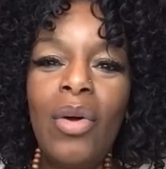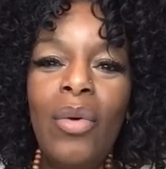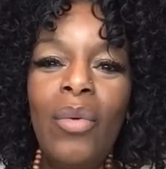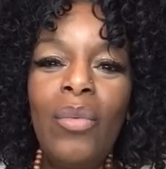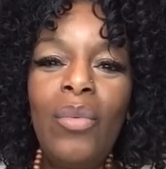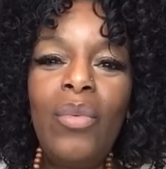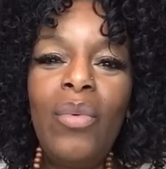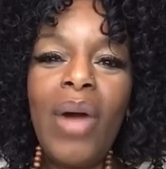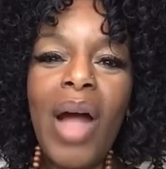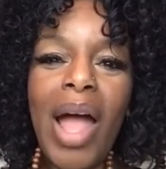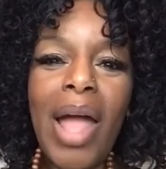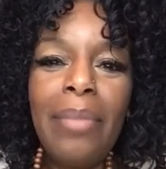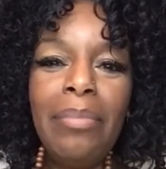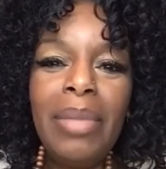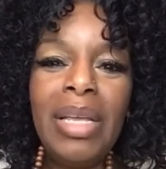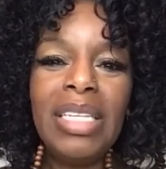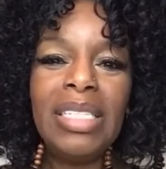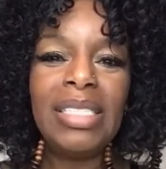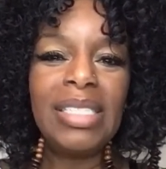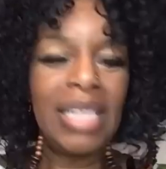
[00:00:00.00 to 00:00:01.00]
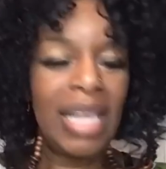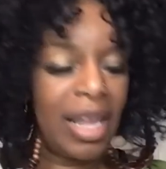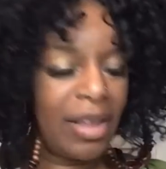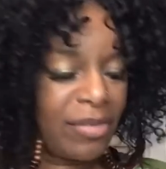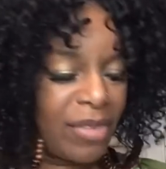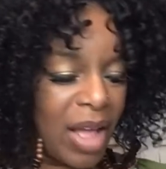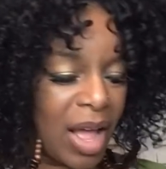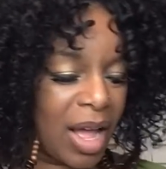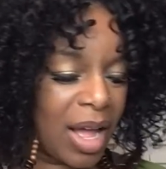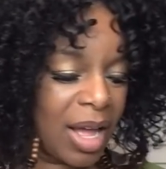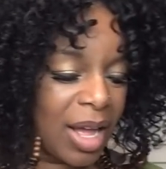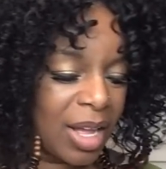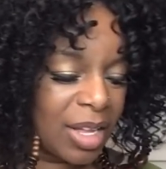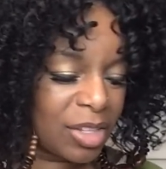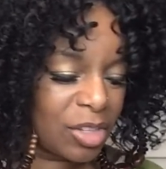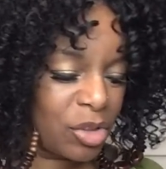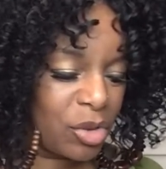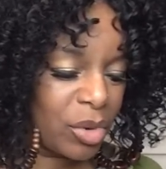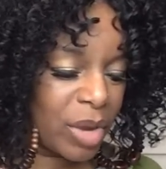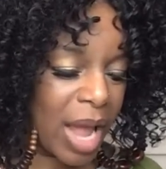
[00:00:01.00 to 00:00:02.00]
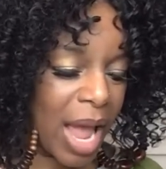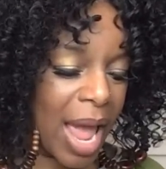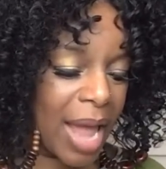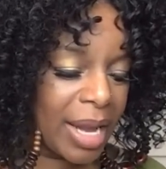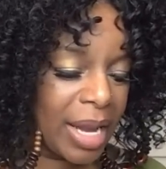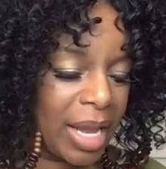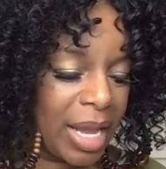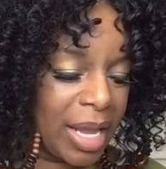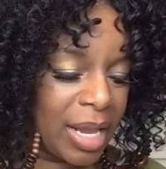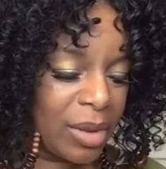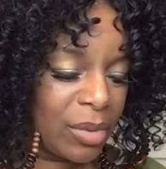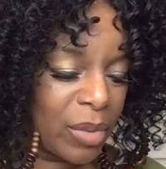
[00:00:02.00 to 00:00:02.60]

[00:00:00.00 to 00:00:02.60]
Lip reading: What, Miss Diva? You got it?